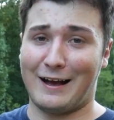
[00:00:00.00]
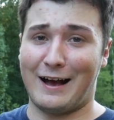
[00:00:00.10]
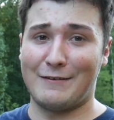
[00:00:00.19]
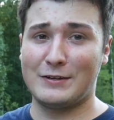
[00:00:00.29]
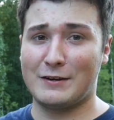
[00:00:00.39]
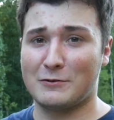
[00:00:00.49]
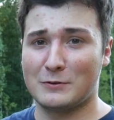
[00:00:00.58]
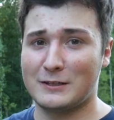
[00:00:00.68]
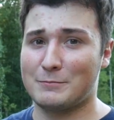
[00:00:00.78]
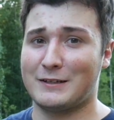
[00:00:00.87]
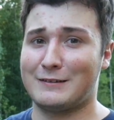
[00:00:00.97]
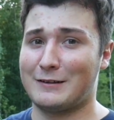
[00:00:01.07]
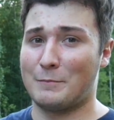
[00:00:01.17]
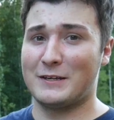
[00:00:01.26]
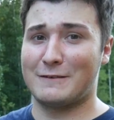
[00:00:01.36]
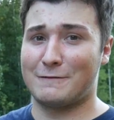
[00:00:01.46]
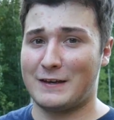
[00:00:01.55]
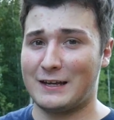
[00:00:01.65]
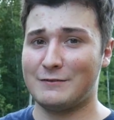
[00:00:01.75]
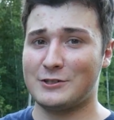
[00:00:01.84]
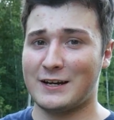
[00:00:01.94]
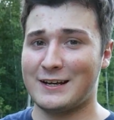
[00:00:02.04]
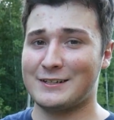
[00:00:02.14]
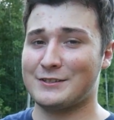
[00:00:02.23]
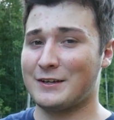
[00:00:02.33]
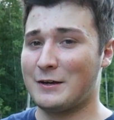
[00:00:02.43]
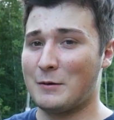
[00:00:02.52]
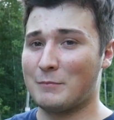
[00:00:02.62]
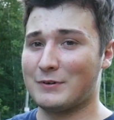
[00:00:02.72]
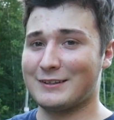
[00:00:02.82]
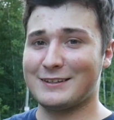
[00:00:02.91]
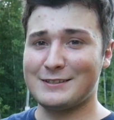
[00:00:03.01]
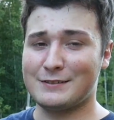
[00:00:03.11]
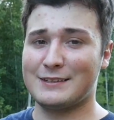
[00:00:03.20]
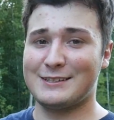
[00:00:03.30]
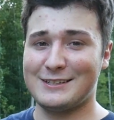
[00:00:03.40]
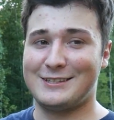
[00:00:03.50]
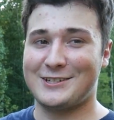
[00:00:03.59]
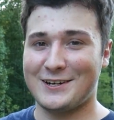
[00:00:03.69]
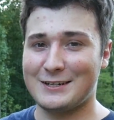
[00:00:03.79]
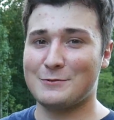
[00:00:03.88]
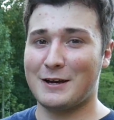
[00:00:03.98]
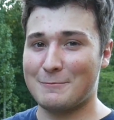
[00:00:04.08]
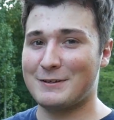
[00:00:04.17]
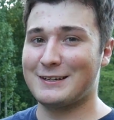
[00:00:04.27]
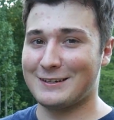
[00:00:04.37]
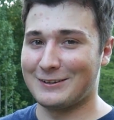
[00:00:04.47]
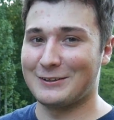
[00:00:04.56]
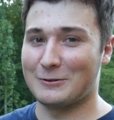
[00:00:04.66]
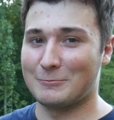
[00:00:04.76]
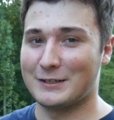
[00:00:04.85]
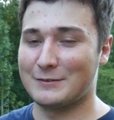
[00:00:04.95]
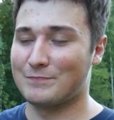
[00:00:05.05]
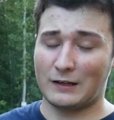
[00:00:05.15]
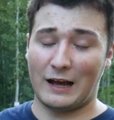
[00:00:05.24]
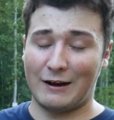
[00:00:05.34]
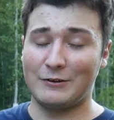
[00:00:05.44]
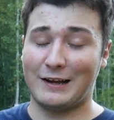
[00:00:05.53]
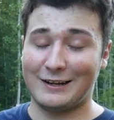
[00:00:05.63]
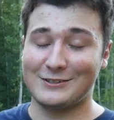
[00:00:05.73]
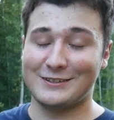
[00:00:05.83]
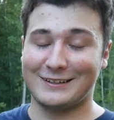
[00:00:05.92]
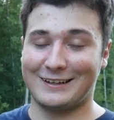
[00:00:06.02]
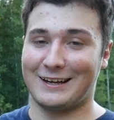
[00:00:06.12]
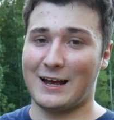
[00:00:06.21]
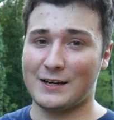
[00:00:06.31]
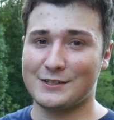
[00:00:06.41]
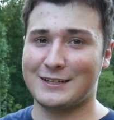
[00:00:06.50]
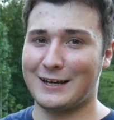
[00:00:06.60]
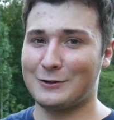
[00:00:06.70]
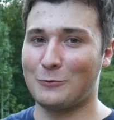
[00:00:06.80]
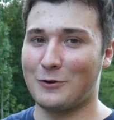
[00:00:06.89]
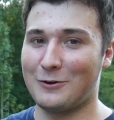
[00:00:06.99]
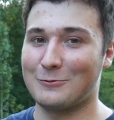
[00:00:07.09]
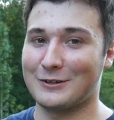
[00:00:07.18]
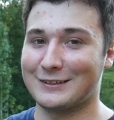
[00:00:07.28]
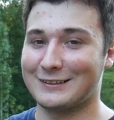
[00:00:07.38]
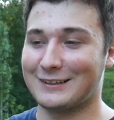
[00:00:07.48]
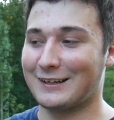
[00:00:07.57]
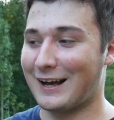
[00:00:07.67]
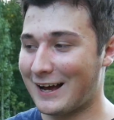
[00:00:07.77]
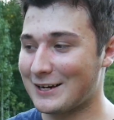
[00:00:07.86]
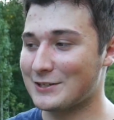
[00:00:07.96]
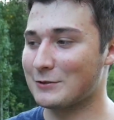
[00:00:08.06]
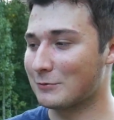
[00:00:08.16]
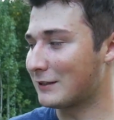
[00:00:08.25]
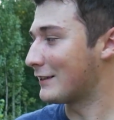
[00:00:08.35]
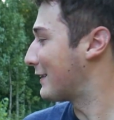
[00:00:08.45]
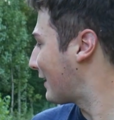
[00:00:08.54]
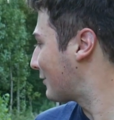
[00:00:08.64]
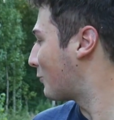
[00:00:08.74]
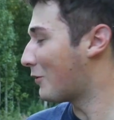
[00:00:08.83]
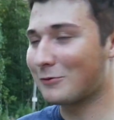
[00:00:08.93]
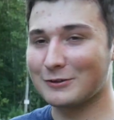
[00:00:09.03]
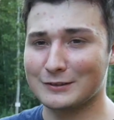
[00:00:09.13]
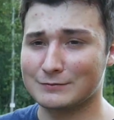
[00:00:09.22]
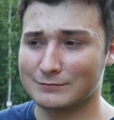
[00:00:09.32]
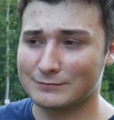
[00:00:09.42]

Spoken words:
I've never really been a big fan of Jags, but this has changed my opinion a little bit. I actually kind of want one. I actually really kind of want one.